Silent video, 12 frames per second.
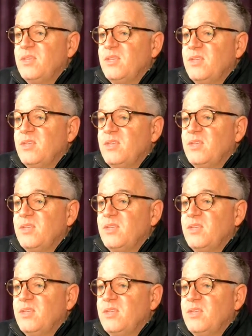Well,
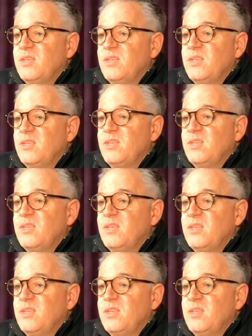apparently in
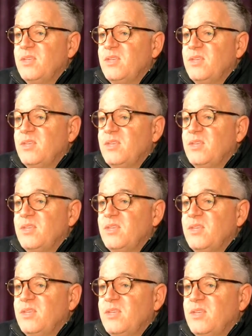this plan to
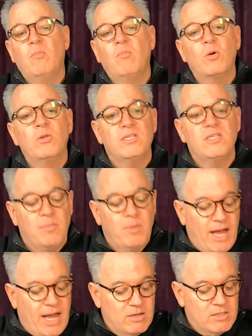double, more than double
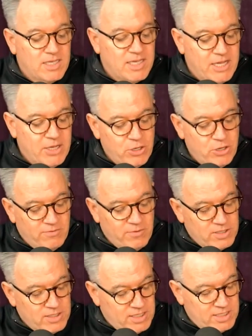housing in
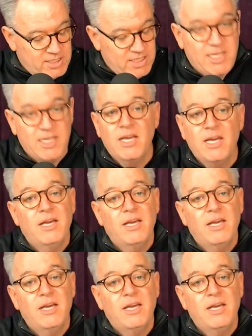University City,